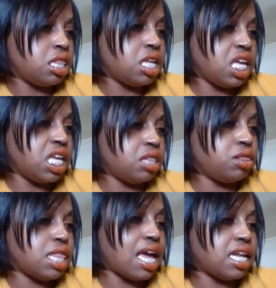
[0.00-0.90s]

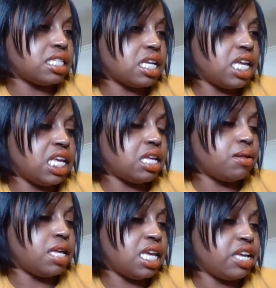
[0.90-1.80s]
that is a
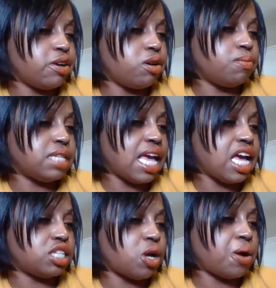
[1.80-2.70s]

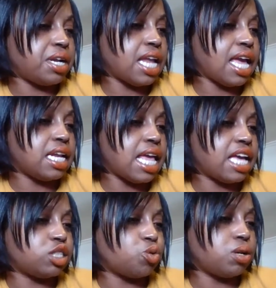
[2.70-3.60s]

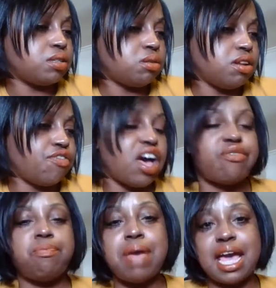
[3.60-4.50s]

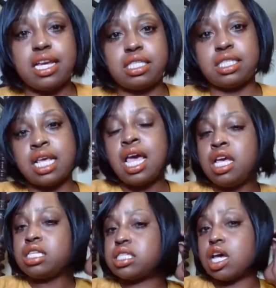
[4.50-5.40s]
M-RNA-1275 base.
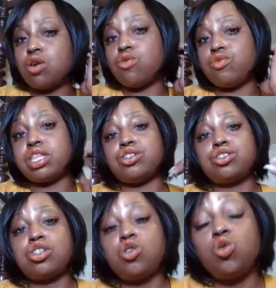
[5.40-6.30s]
So there's
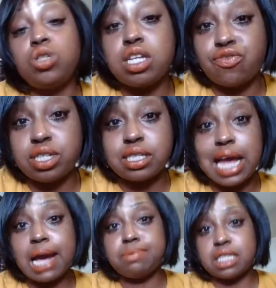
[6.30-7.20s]
2 different
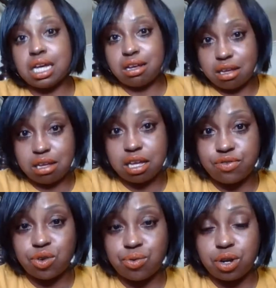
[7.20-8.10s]
types
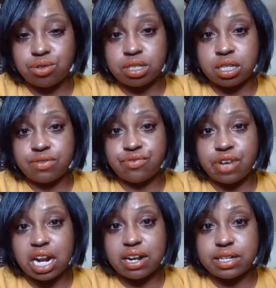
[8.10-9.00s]
of
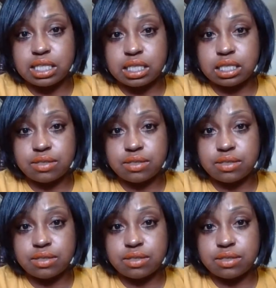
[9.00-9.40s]
coronavirus